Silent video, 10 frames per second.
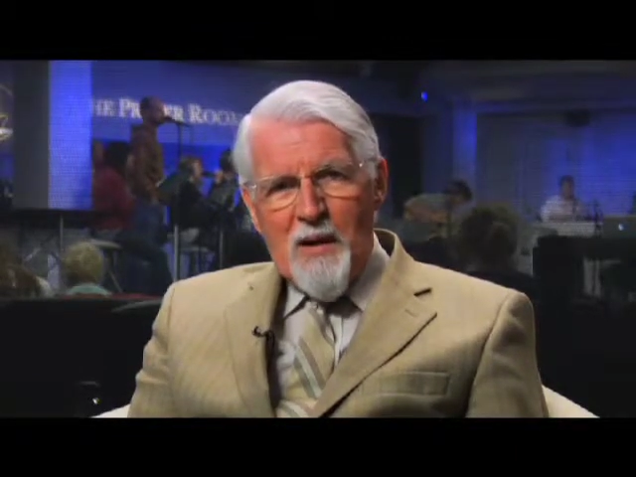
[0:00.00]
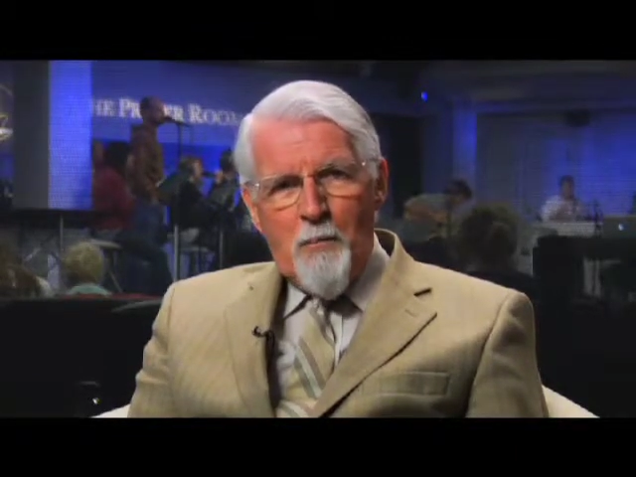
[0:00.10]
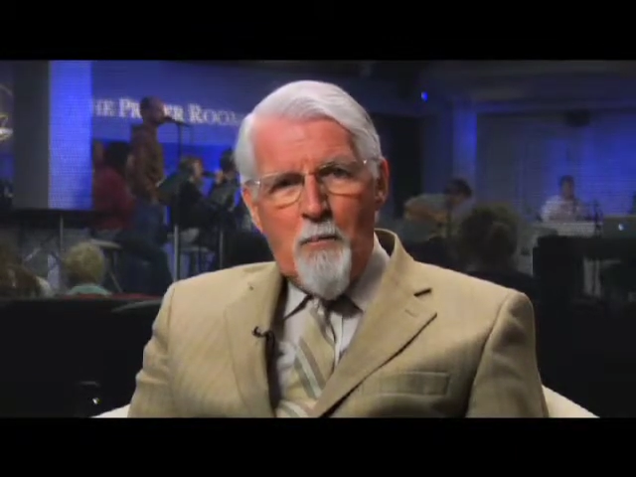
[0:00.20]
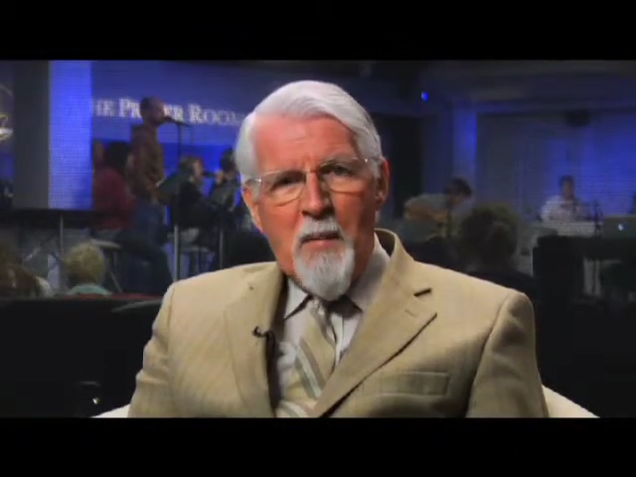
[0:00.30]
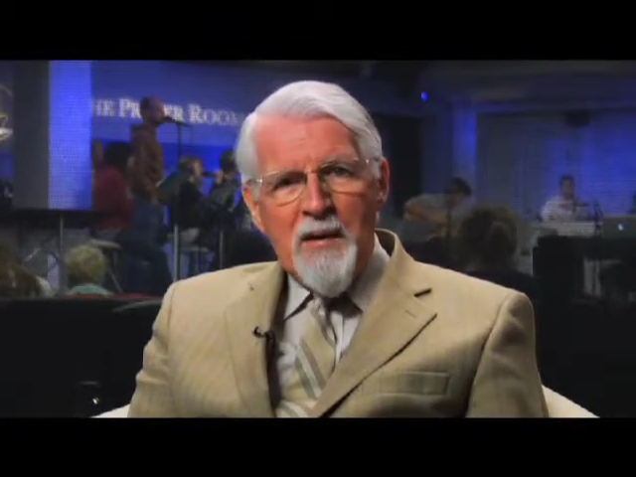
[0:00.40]
a
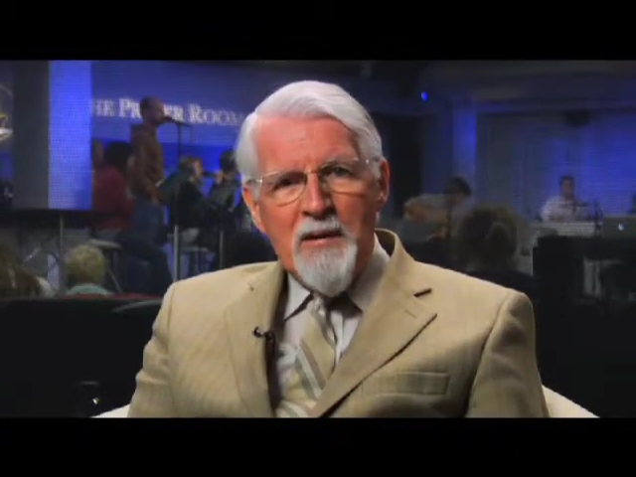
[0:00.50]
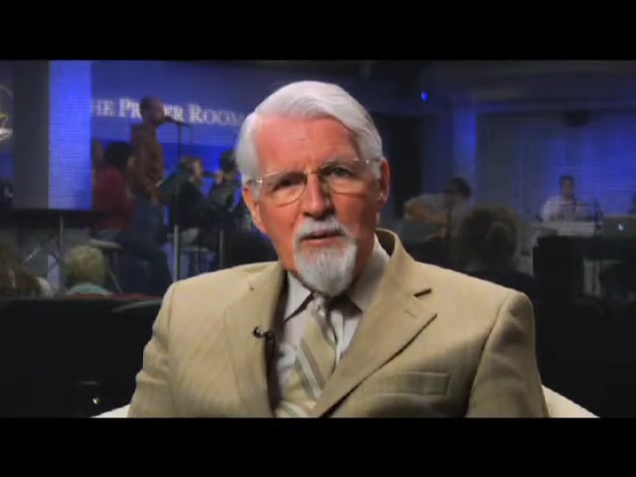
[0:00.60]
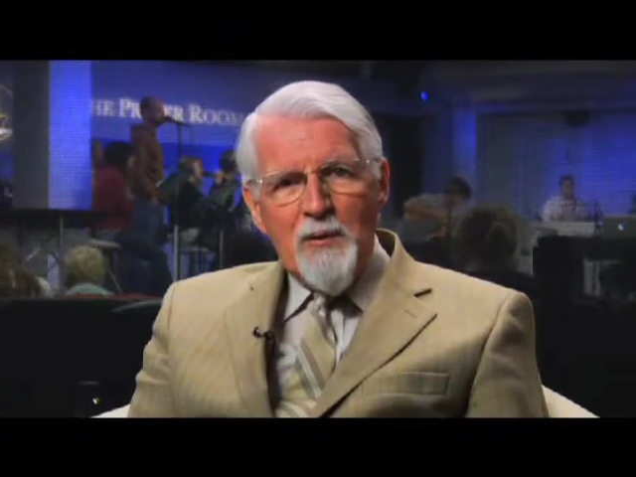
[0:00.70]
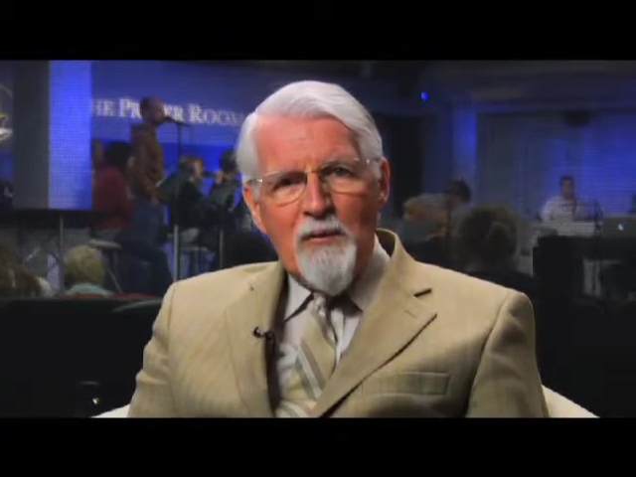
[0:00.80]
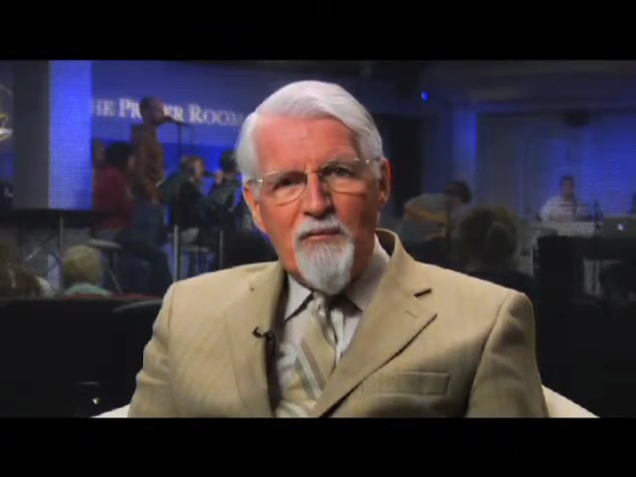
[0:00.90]

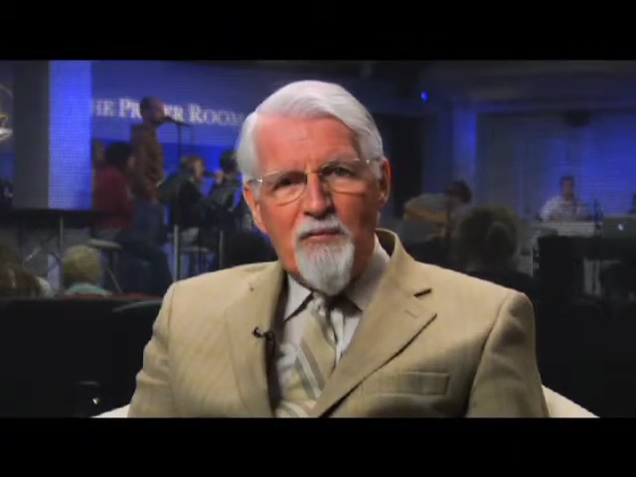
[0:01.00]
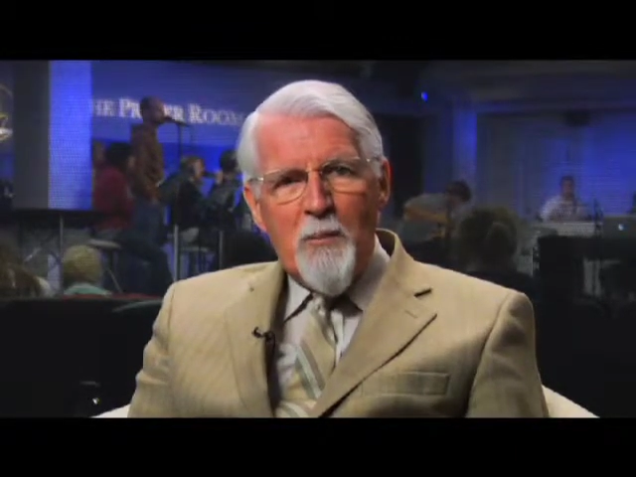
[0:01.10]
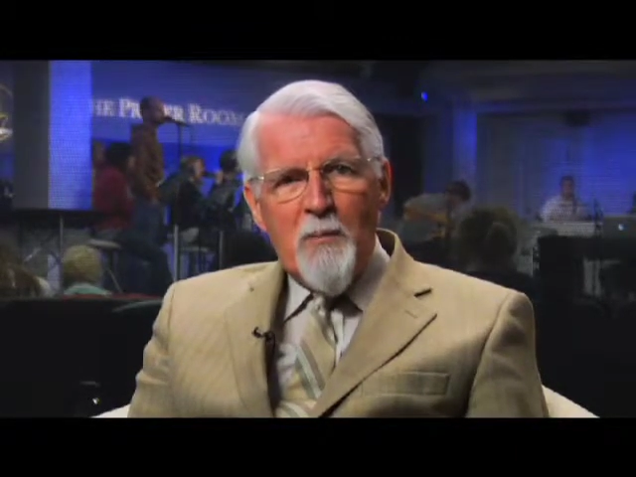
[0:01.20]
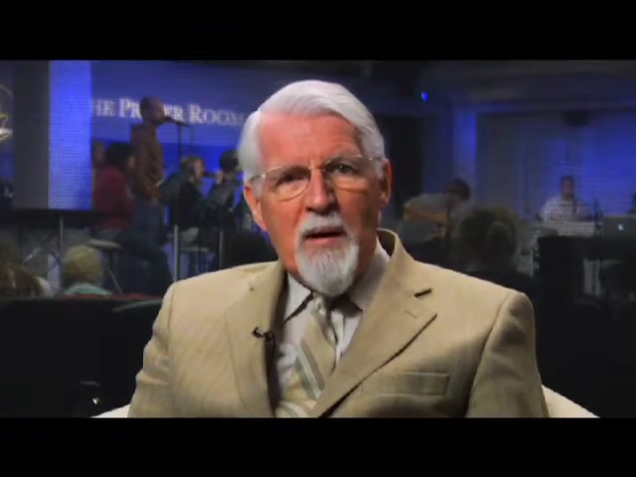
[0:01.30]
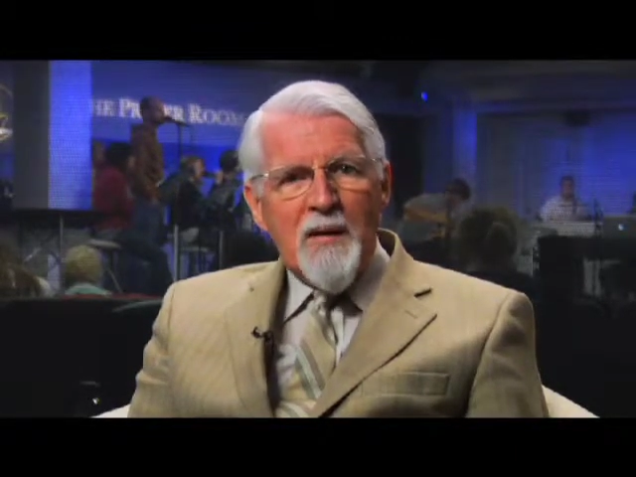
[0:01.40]
manual for
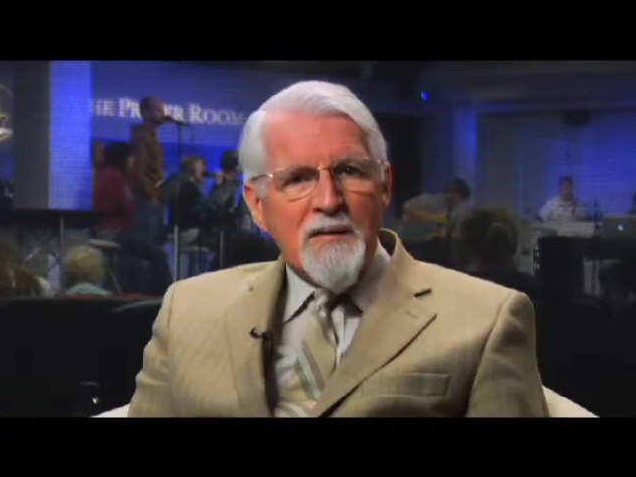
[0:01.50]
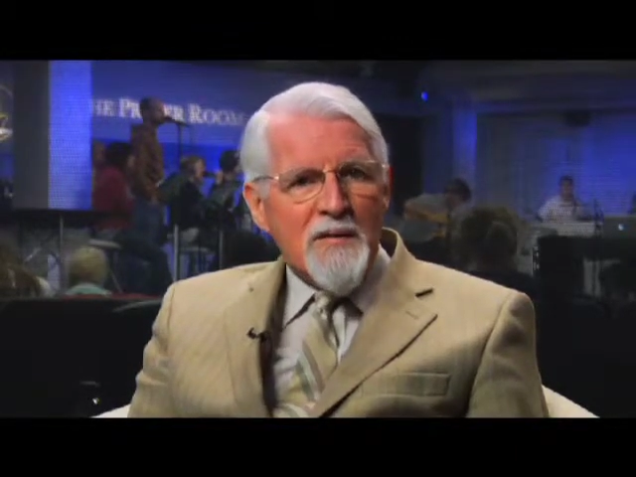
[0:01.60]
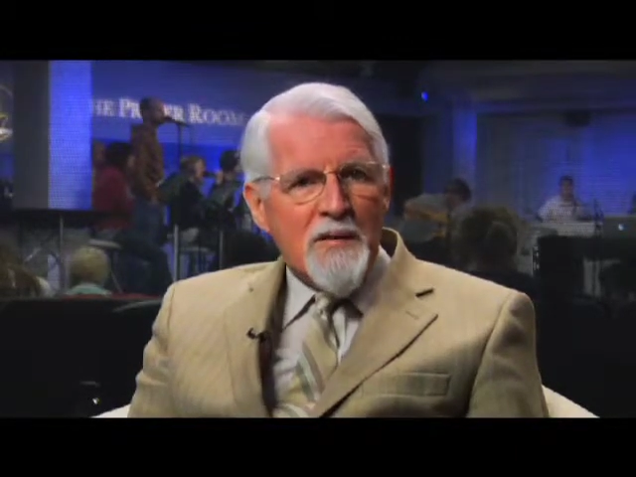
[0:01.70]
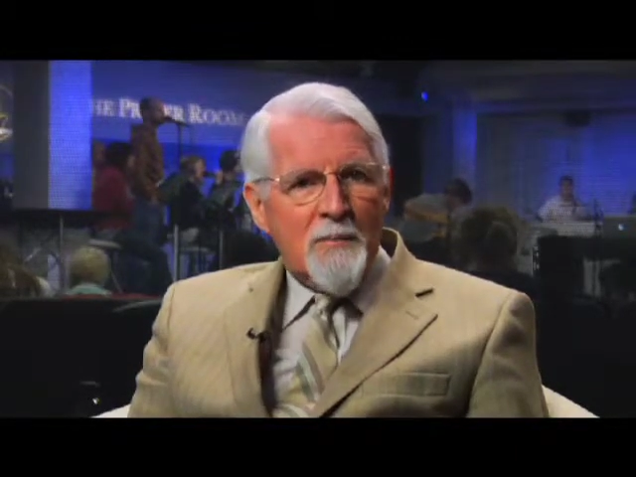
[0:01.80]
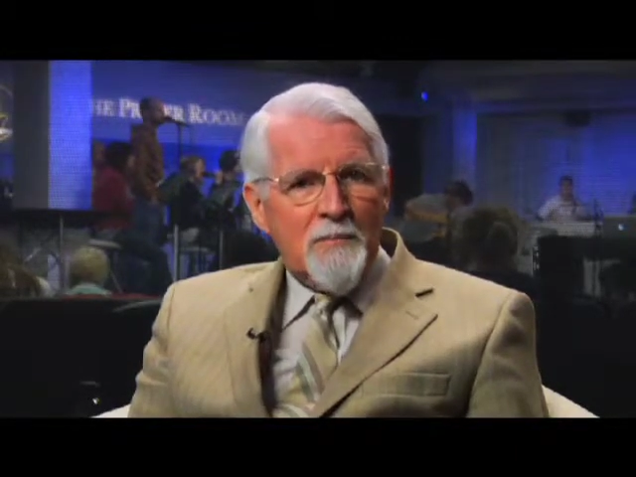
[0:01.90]

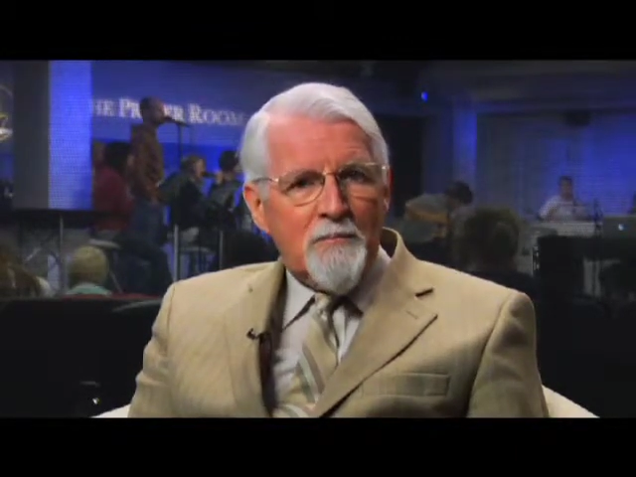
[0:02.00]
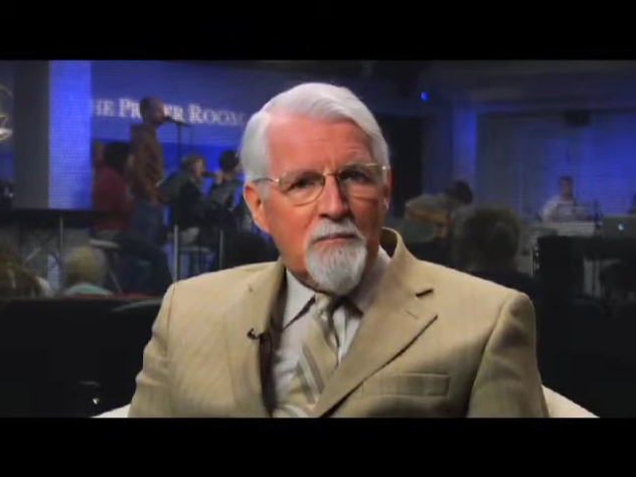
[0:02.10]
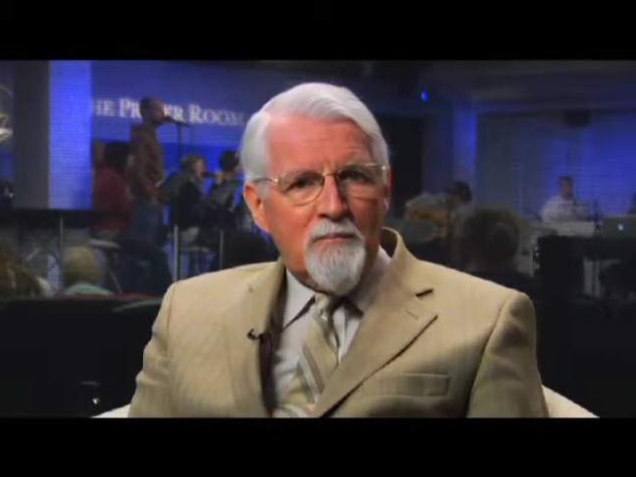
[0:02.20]
martyrdom,